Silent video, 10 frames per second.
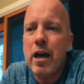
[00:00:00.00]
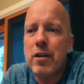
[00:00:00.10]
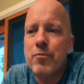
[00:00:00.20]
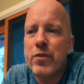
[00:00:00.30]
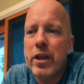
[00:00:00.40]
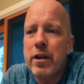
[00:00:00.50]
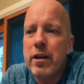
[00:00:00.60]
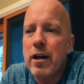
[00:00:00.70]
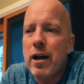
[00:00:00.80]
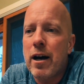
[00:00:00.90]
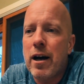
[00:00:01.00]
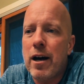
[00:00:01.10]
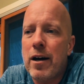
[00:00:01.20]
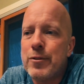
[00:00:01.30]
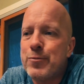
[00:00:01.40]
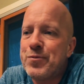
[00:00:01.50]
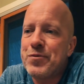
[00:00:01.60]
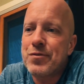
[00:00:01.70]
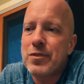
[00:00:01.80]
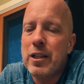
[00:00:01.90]
And, uh,
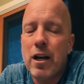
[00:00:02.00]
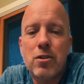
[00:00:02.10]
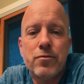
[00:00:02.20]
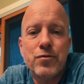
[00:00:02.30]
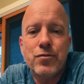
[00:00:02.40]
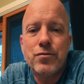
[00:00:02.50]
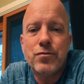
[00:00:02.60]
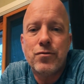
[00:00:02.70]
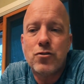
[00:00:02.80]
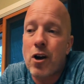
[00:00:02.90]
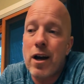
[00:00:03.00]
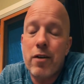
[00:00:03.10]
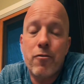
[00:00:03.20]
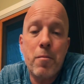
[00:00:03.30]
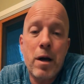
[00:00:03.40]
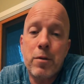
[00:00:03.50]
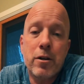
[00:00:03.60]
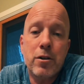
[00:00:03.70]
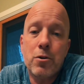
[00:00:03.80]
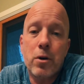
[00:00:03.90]
you know, try and
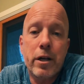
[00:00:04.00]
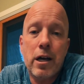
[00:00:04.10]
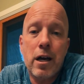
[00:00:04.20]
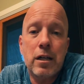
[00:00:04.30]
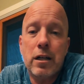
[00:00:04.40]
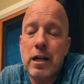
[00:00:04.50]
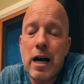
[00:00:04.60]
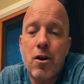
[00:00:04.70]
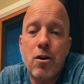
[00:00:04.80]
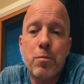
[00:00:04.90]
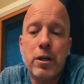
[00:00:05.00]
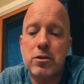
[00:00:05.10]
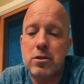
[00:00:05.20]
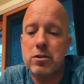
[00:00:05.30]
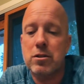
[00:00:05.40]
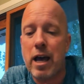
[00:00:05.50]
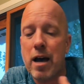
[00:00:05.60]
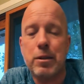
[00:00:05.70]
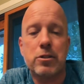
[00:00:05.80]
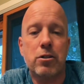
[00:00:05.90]
remember to do it again in an hour but
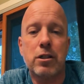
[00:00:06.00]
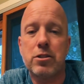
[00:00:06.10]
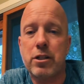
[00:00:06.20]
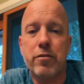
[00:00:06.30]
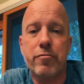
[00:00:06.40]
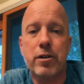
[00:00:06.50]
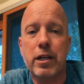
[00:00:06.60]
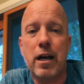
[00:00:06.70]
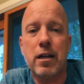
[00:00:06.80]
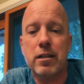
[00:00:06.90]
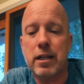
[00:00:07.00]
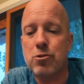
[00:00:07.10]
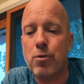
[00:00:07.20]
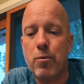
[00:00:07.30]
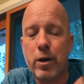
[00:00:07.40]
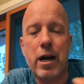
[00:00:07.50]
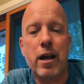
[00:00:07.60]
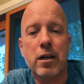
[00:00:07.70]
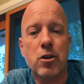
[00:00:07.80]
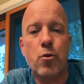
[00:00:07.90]
it's habits are easy to forget and that's why
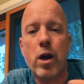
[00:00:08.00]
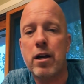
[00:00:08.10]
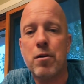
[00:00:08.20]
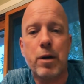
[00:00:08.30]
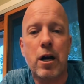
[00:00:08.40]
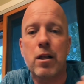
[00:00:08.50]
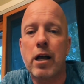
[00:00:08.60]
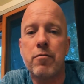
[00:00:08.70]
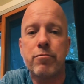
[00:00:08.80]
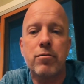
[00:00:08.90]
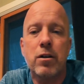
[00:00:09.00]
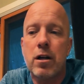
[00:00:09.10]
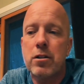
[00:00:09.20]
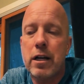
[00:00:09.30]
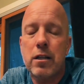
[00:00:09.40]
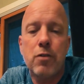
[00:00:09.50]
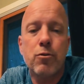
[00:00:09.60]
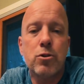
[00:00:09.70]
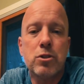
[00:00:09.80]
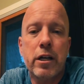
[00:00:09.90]
we got to ingrain them in our life in our
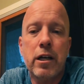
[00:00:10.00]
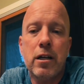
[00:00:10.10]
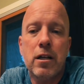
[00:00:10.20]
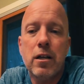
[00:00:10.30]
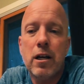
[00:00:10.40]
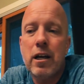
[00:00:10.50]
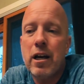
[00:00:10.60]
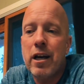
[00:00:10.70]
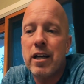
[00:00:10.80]
daily routine